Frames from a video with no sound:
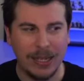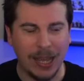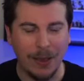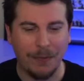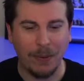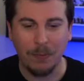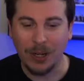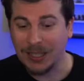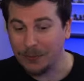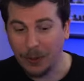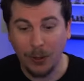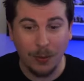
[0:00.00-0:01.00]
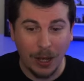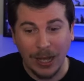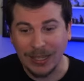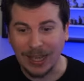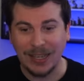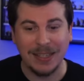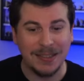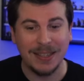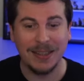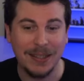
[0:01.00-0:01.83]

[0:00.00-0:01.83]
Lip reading: if I'm ready for, oh, I can sing